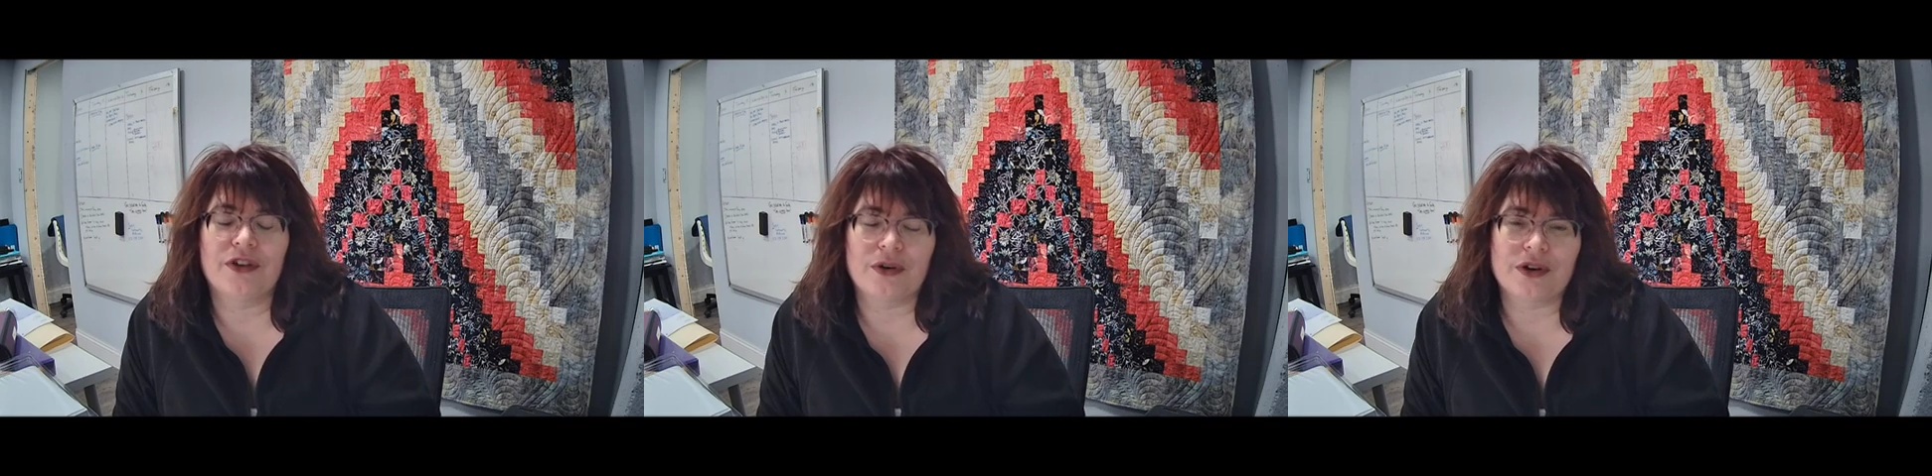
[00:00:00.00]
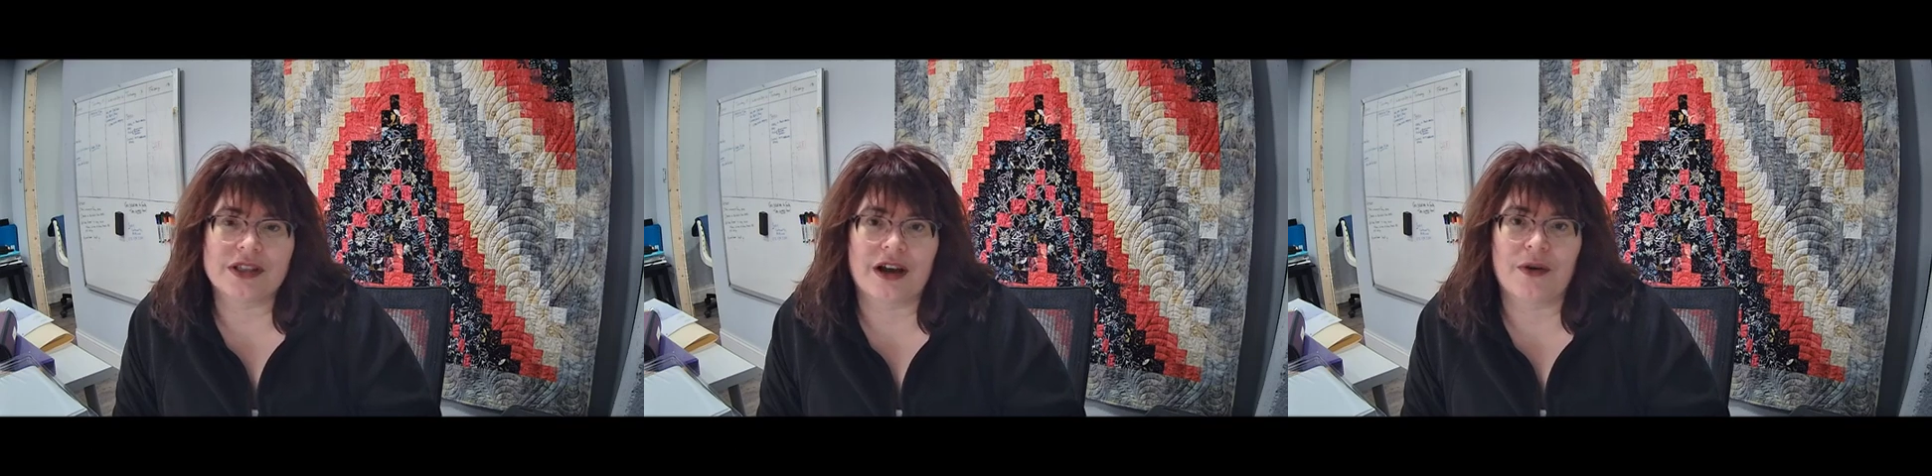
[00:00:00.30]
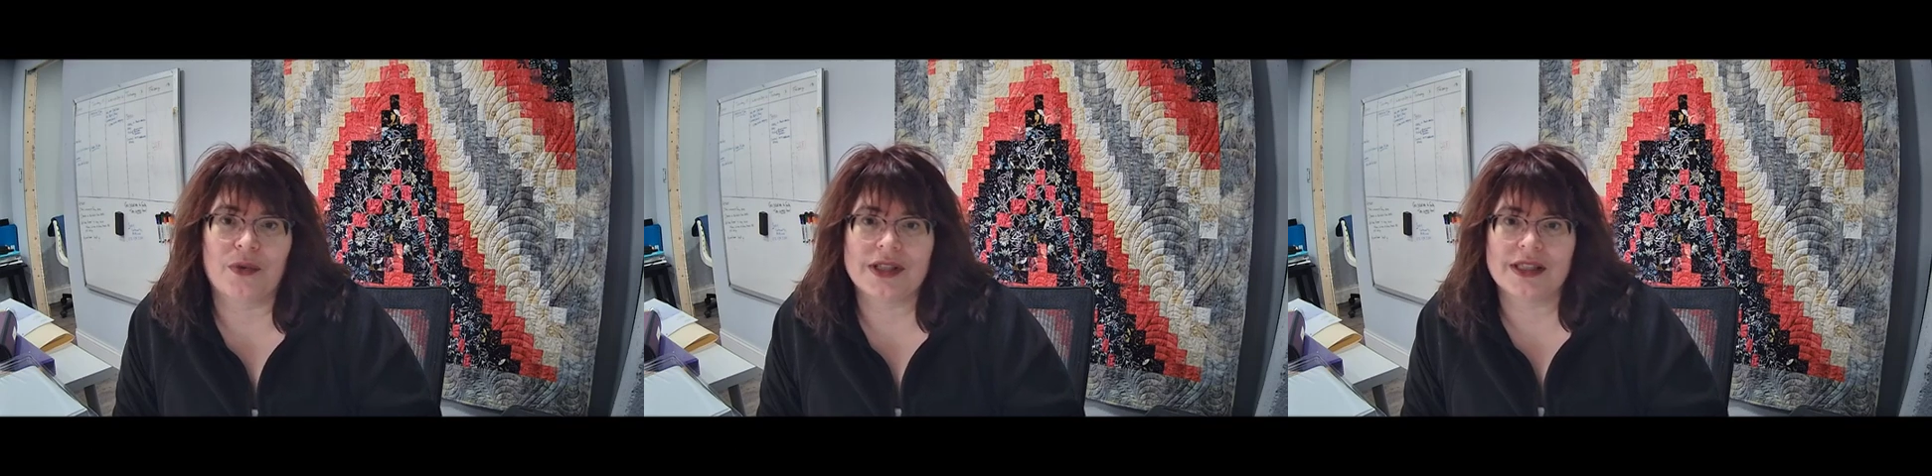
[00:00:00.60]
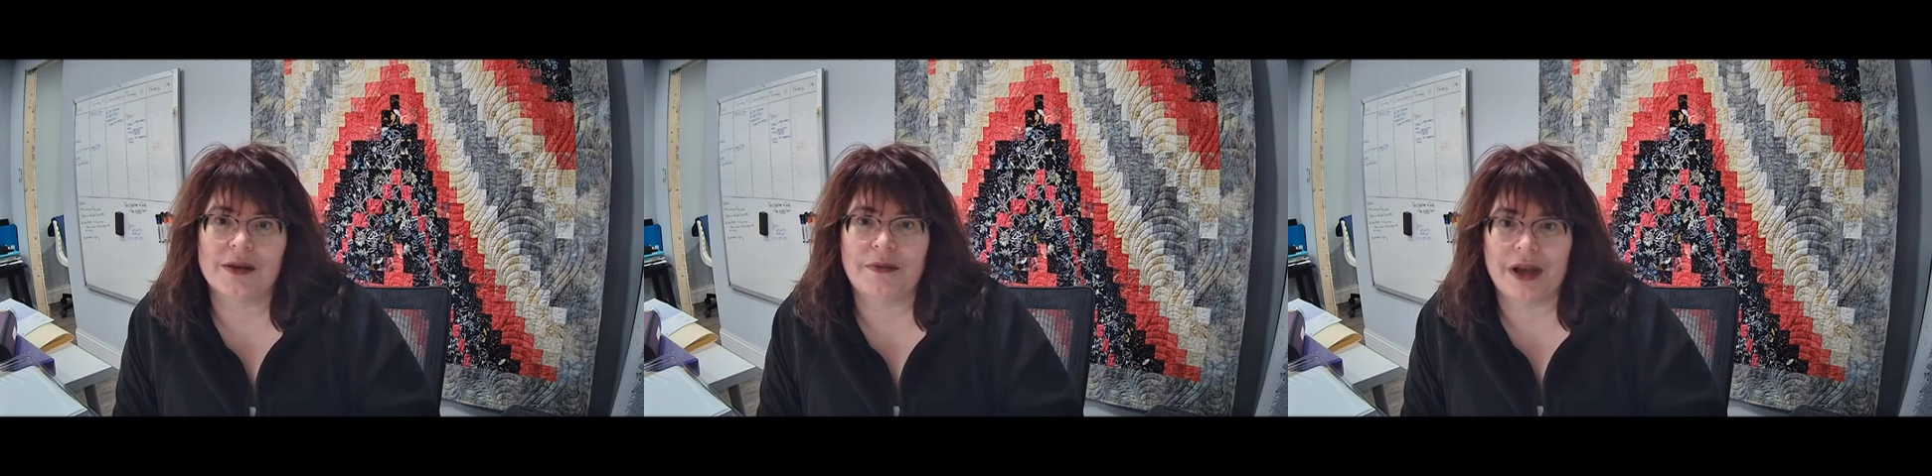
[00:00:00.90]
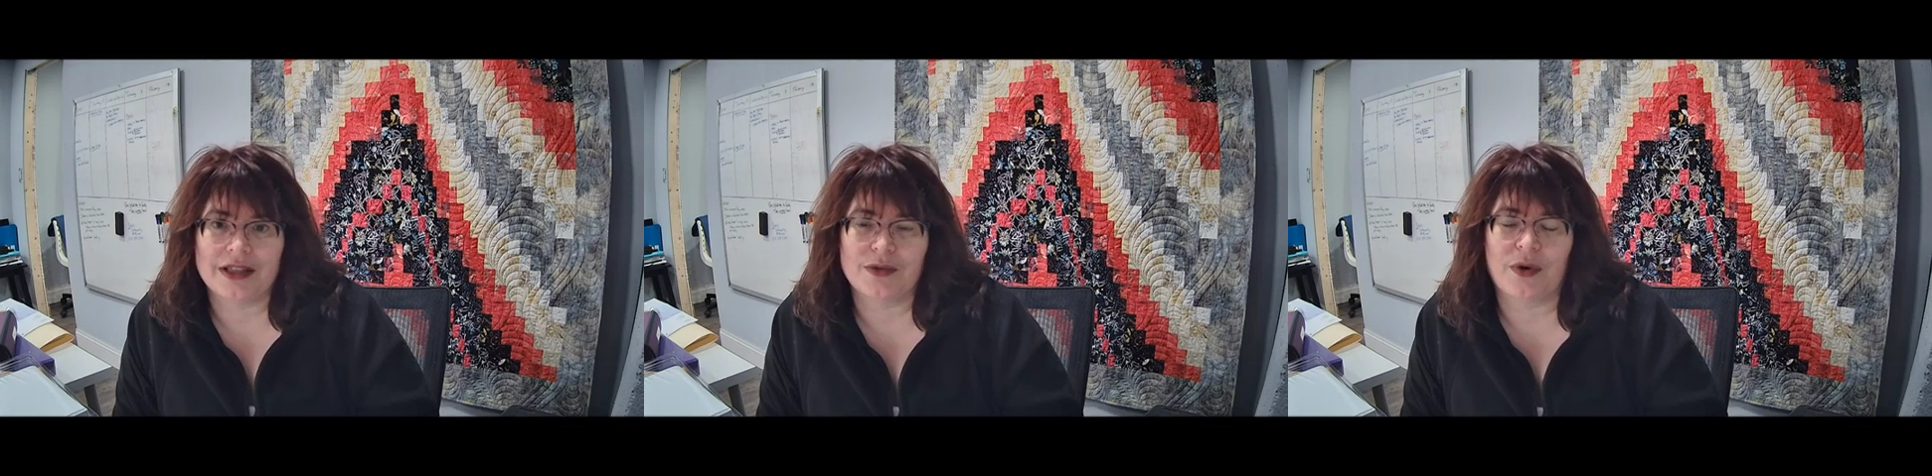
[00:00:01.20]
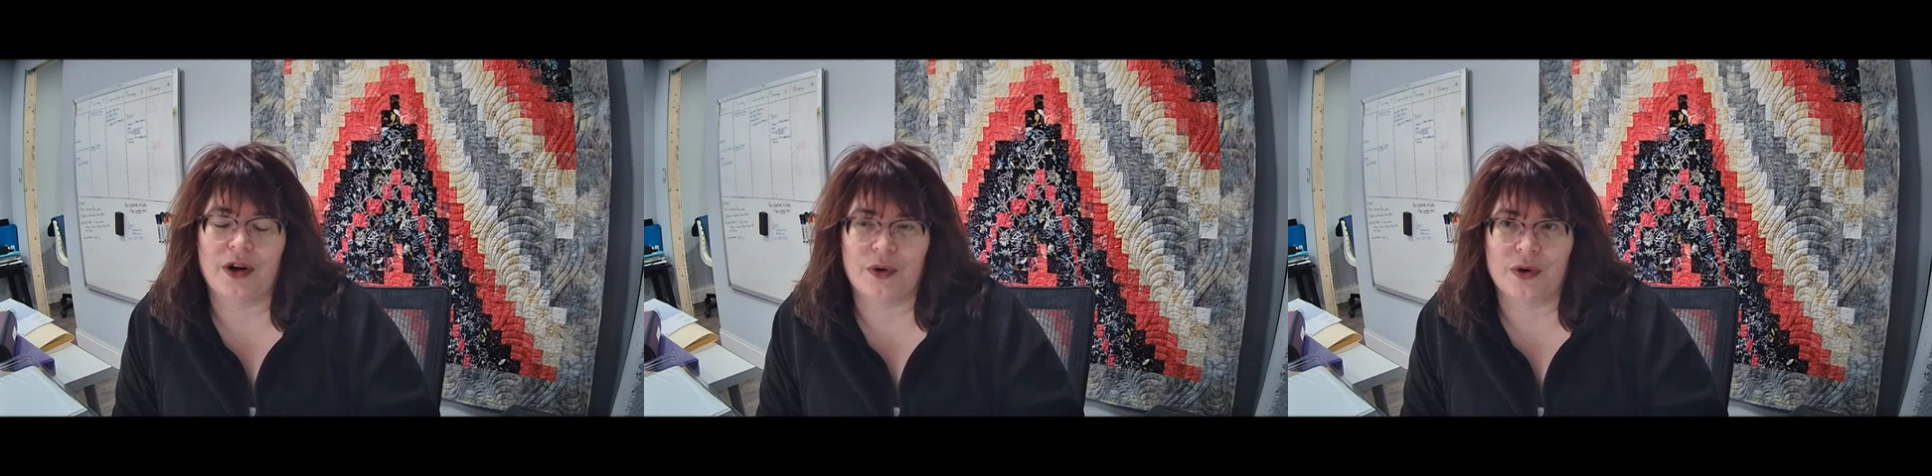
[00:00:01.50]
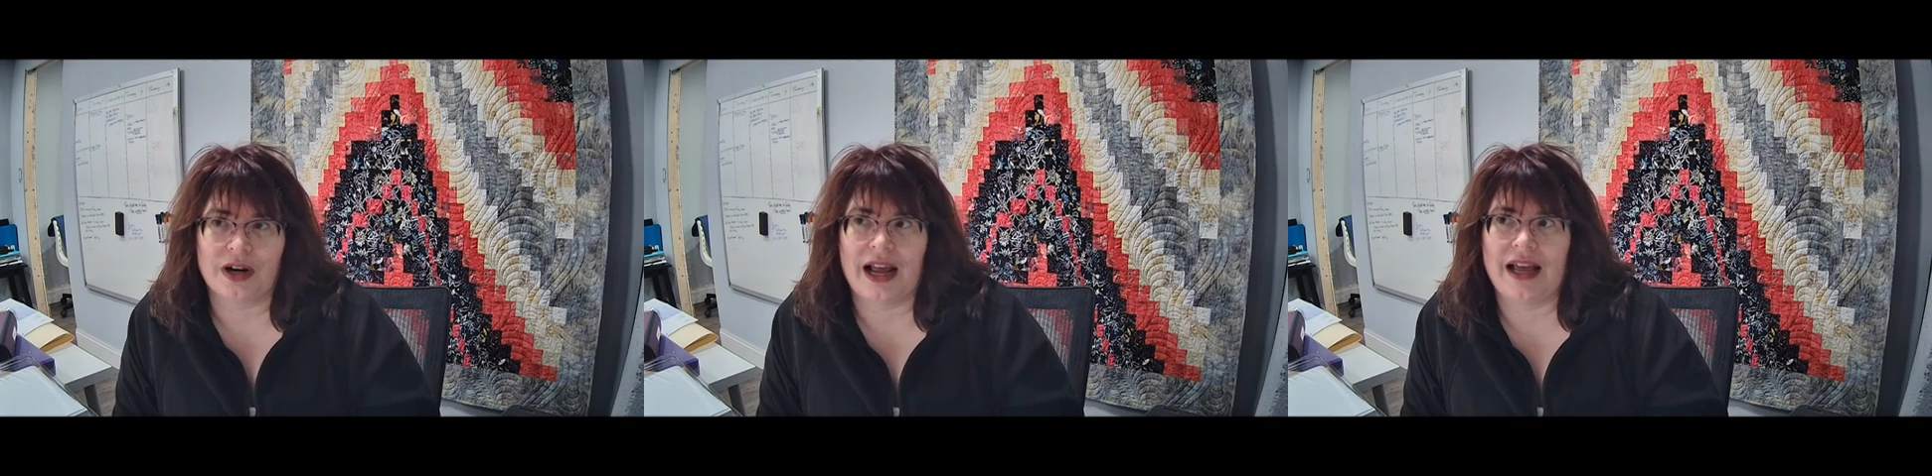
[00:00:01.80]
focus on what's the best way to
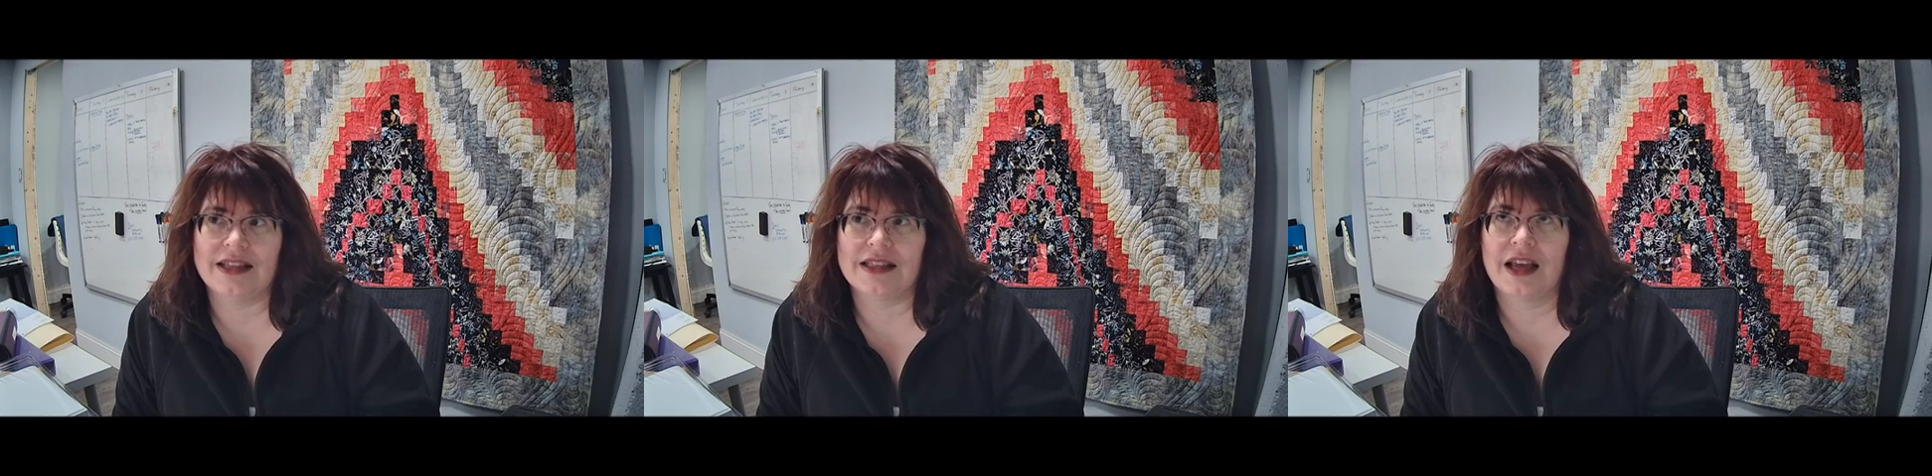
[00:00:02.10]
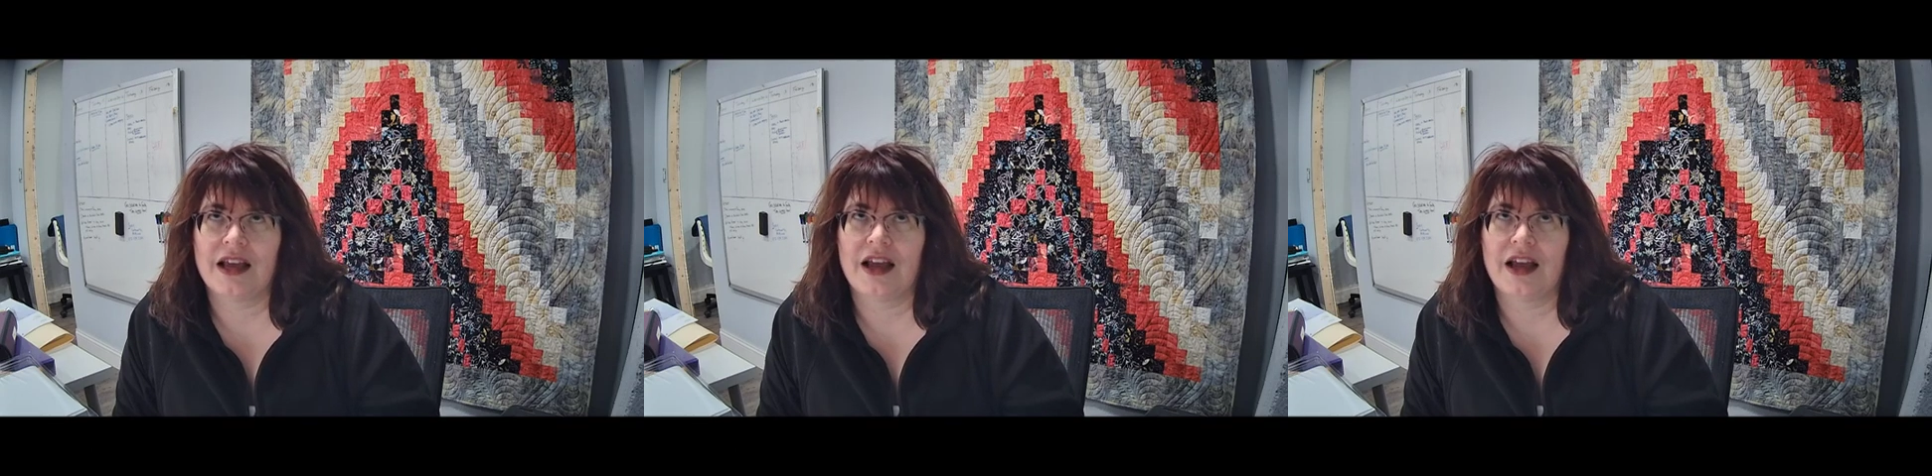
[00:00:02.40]
organize